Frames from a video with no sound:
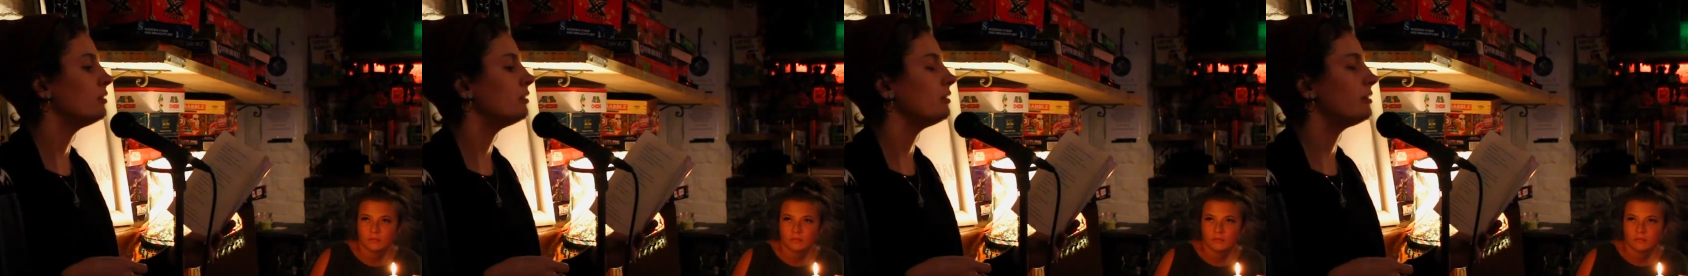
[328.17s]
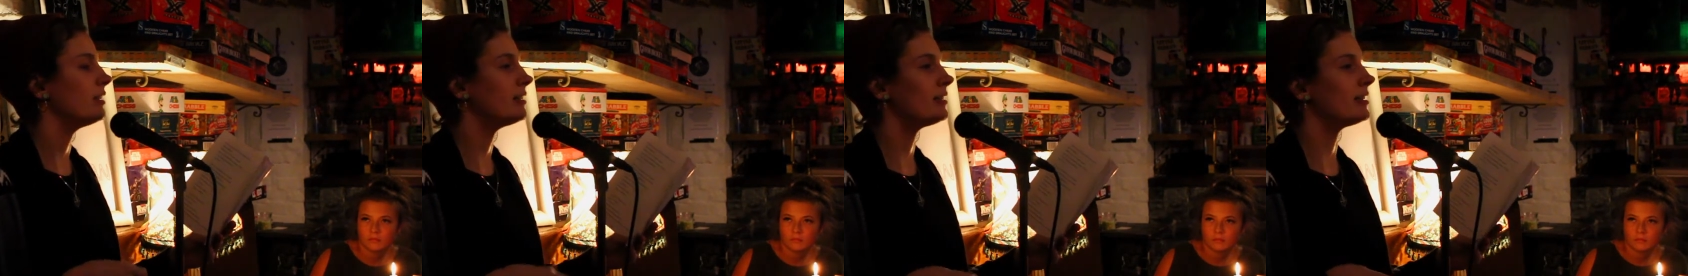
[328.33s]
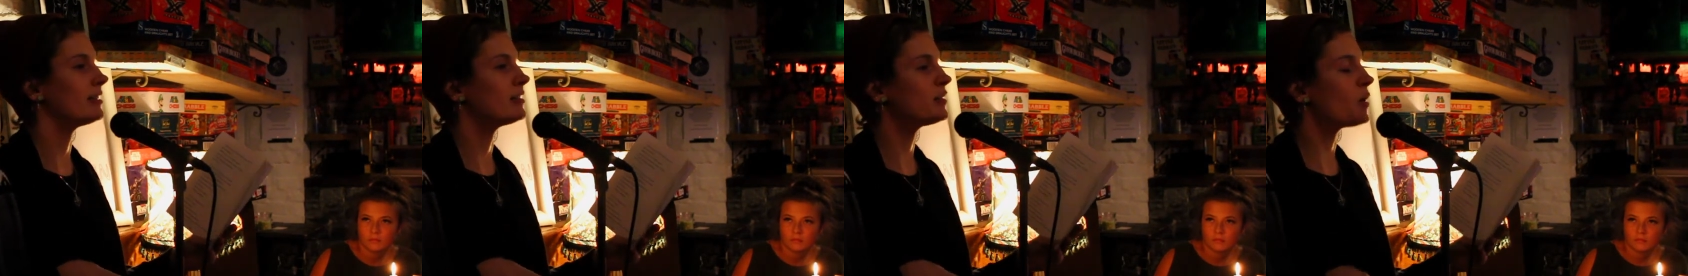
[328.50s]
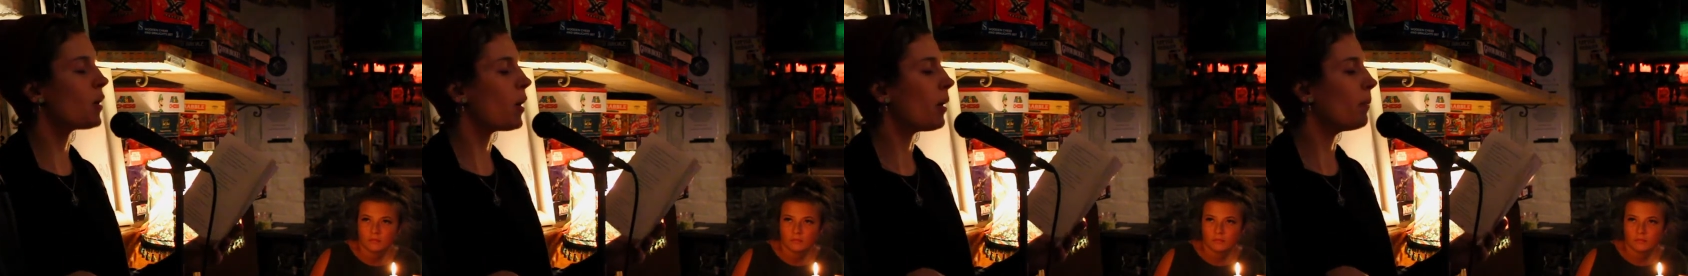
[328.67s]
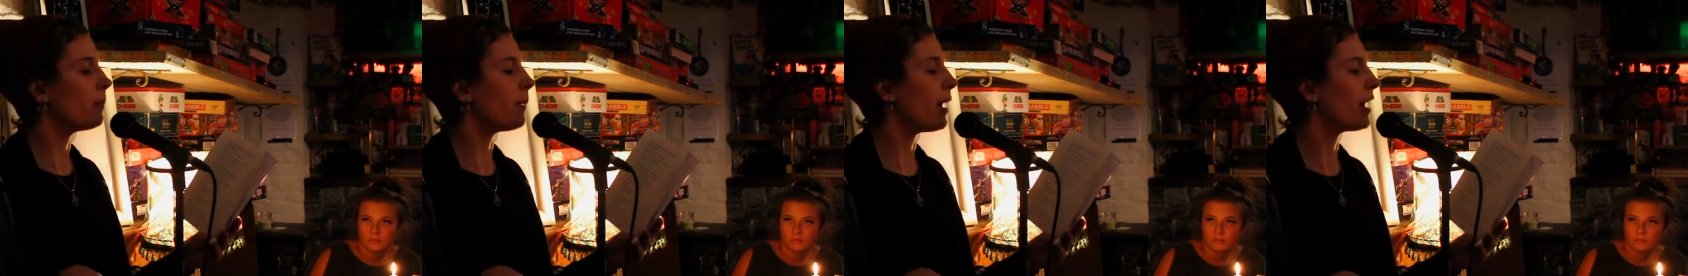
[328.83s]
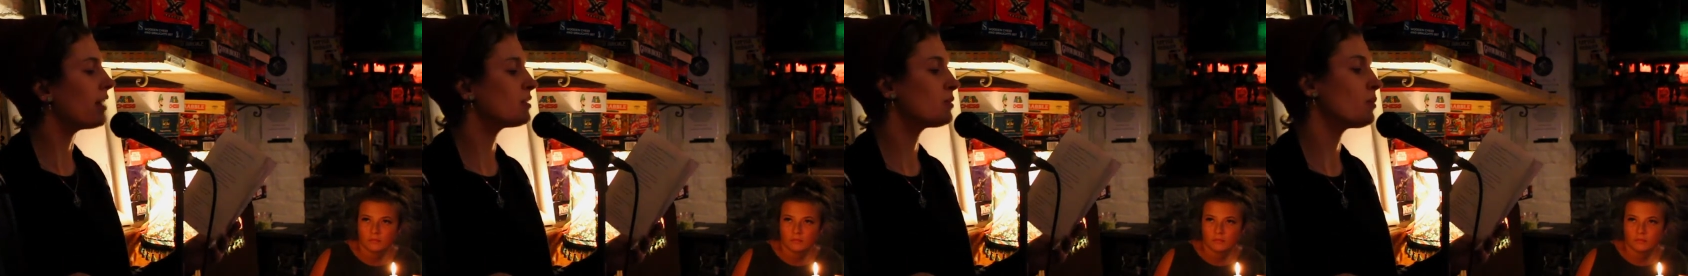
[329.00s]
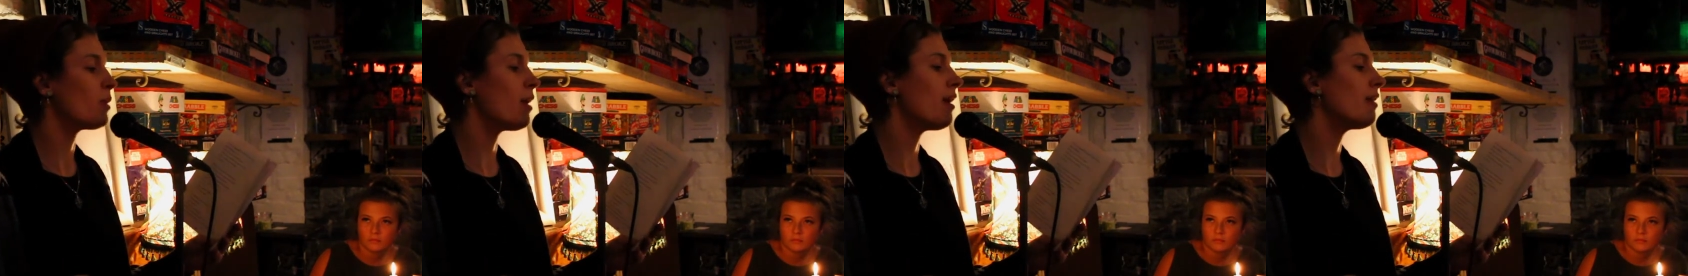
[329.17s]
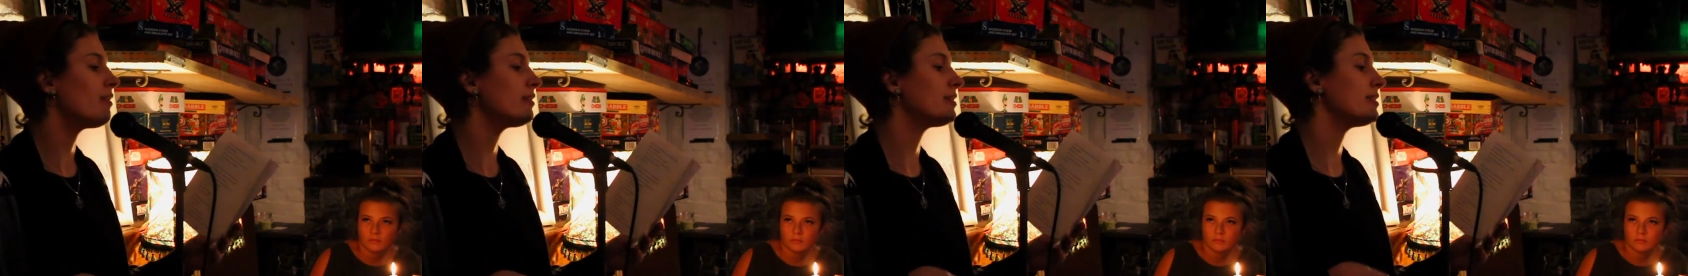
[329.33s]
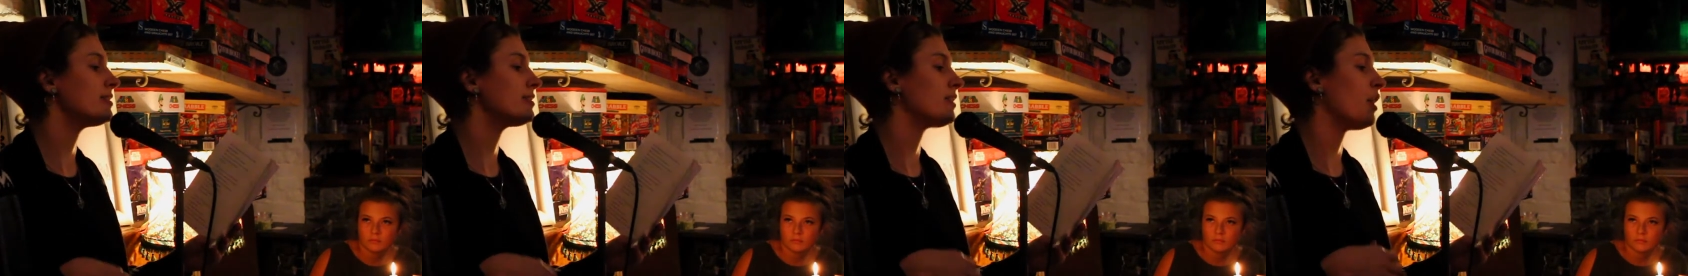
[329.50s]
Speaker 1: this is not a man's
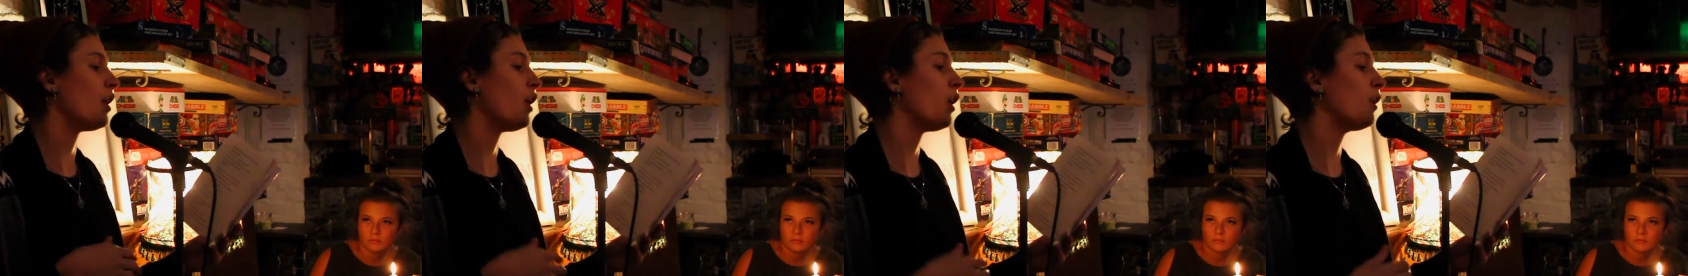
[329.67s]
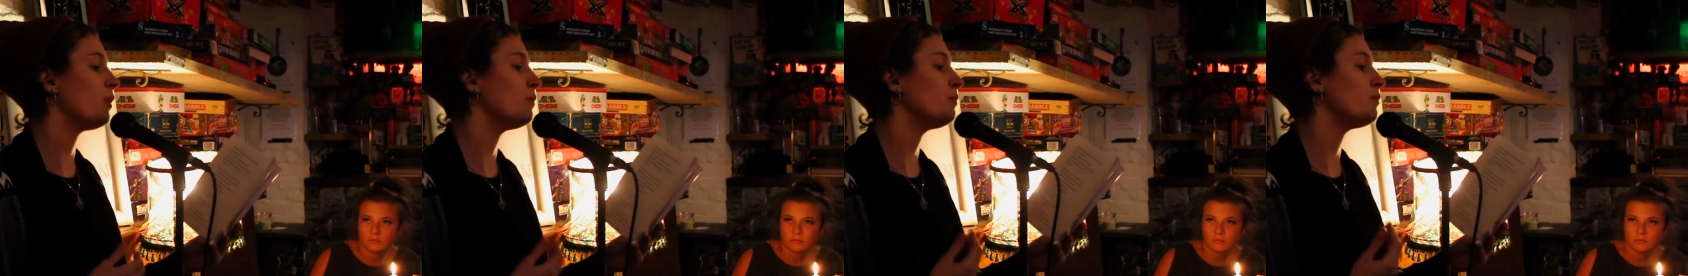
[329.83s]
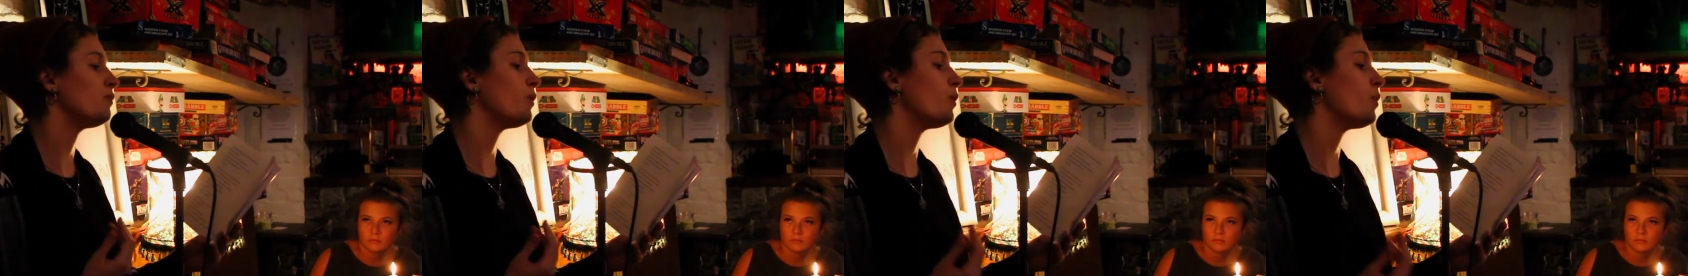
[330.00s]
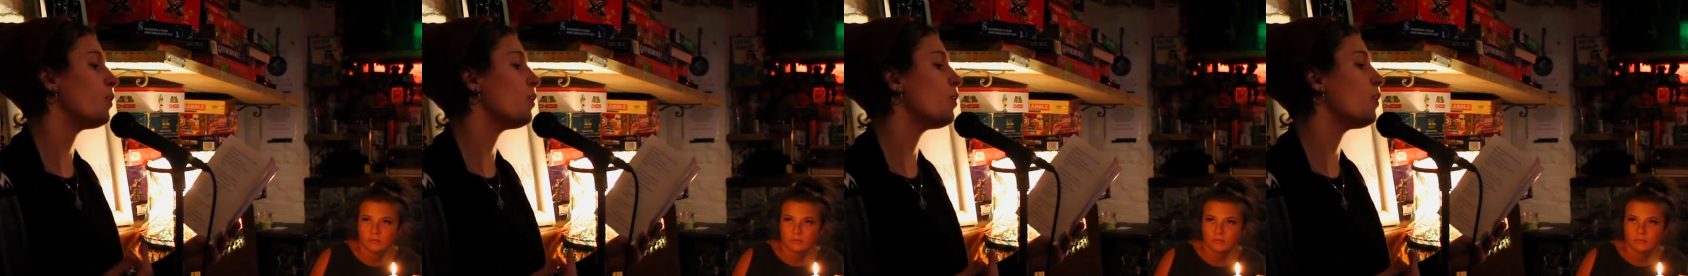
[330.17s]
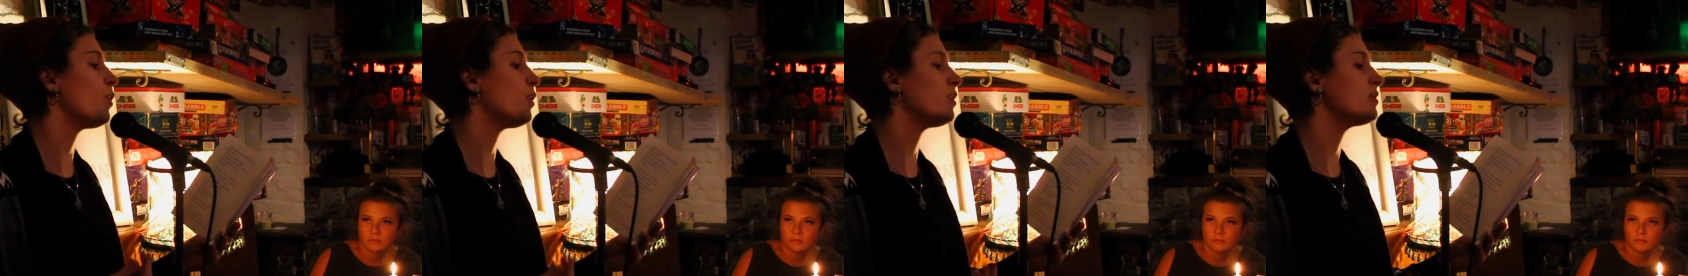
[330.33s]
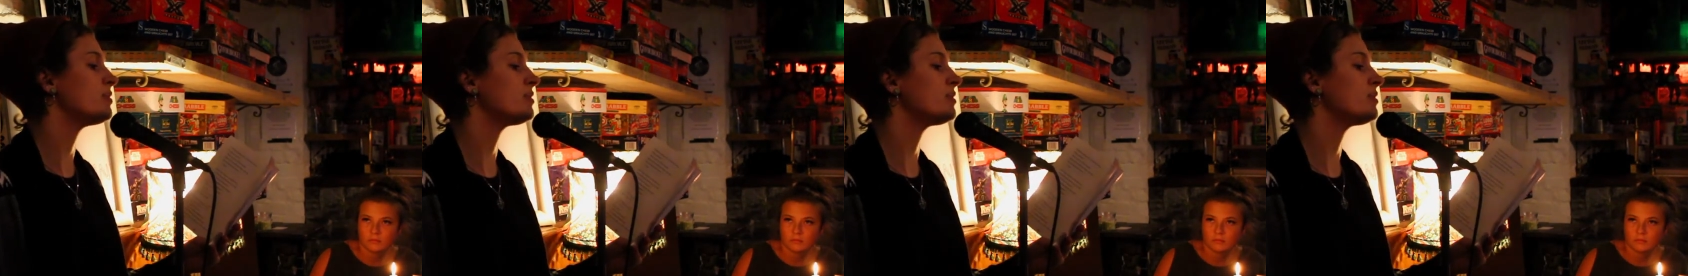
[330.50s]
world, it's a home for all,